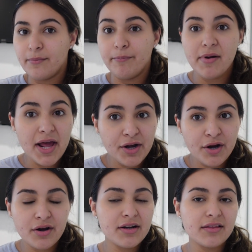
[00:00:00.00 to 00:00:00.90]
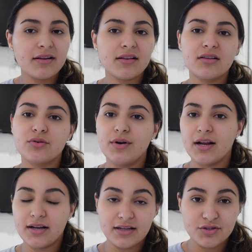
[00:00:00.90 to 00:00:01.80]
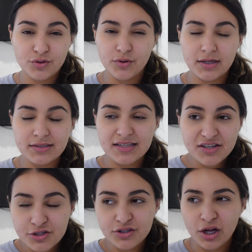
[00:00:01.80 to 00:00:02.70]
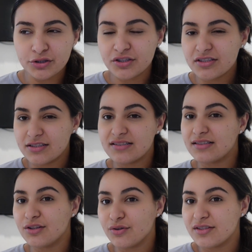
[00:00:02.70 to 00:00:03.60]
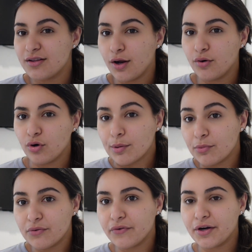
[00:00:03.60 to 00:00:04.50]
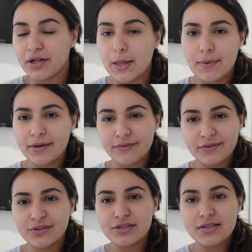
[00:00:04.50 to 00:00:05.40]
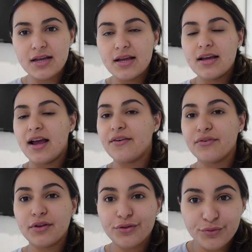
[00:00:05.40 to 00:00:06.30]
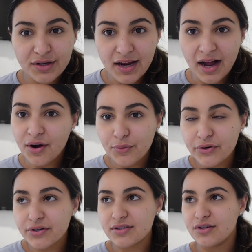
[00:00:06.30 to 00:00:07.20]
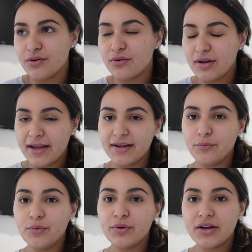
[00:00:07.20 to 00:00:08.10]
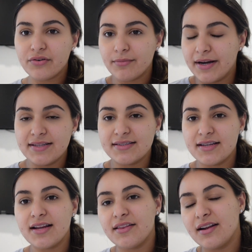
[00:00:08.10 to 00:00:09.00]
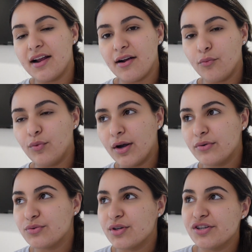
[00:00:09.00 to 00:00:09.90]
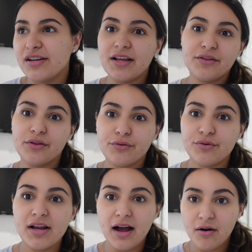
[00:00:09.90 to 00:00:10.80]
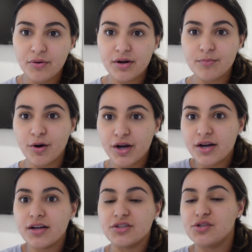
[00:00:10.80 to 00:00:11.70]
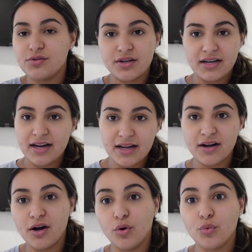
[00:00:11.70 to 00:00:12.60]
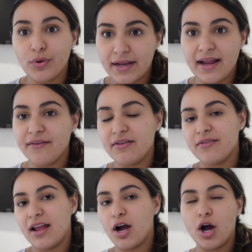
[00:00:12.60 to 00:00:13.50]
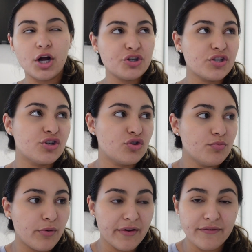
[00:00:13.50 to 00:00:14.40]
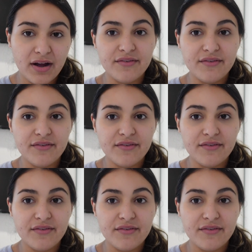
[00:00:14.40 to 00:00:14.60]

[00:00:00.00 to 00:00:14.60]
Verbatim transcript: better or anything like that so we're like let's go ahead and take her to the doctors because you know it's not normal for her to keep getting fevers every three hours you know like we would give her medicine and then when it was reaching like the three hour mark she was already getting a really high fever like 102.5